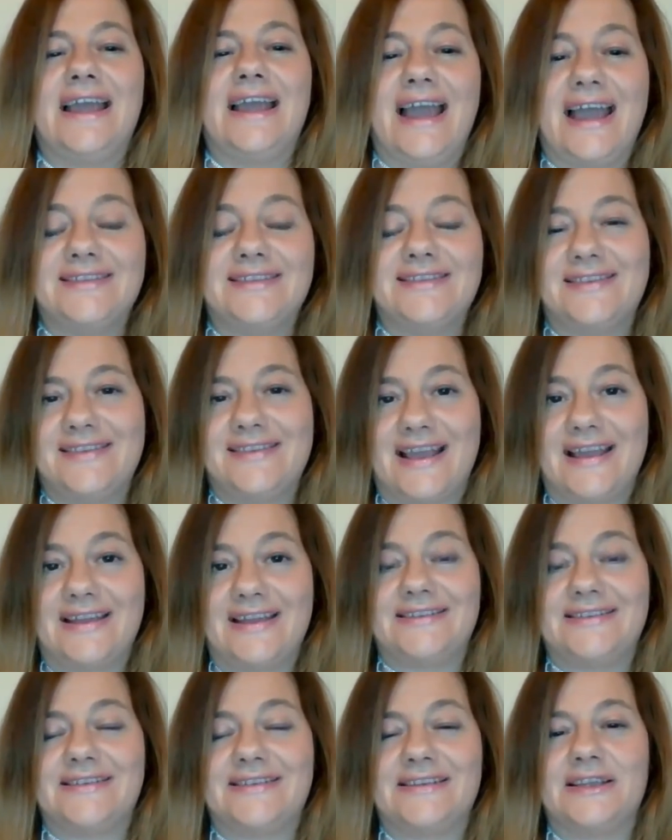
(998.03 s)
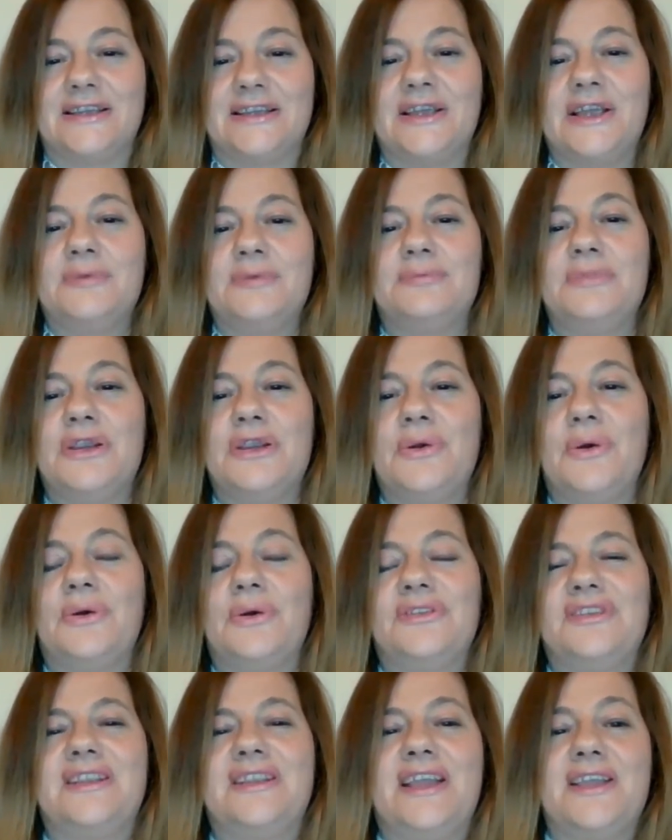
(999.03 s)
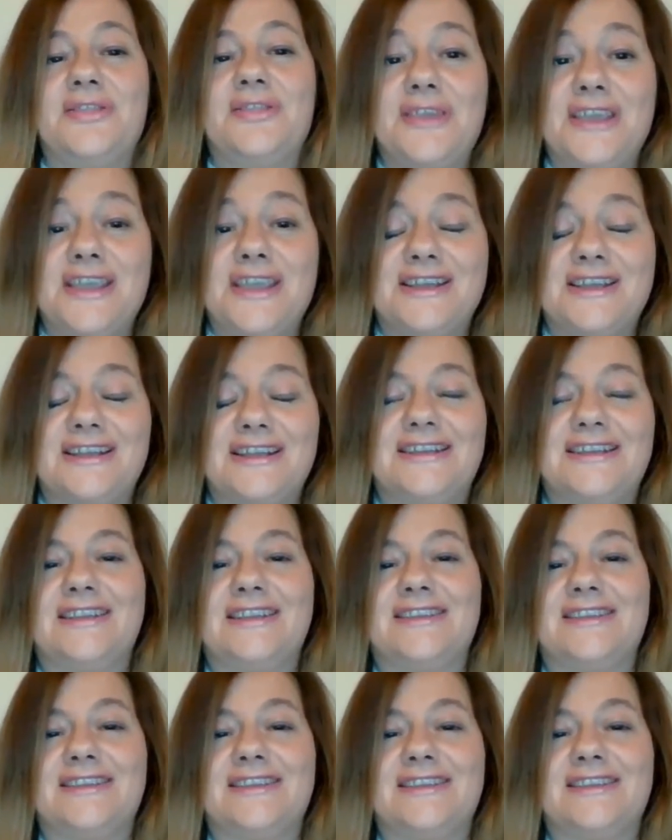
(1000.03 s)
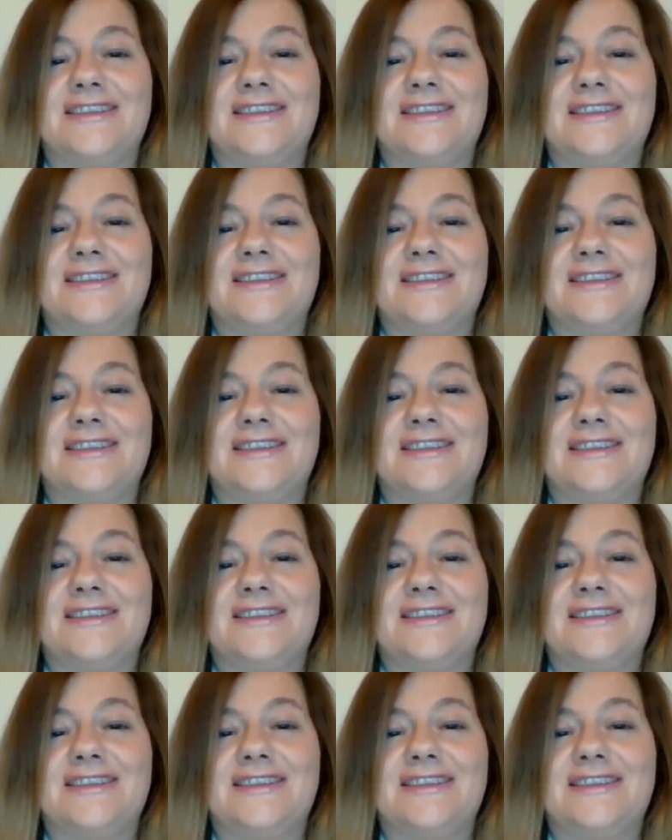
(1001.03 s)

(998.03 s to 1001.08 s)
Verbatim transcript: headset, because they think these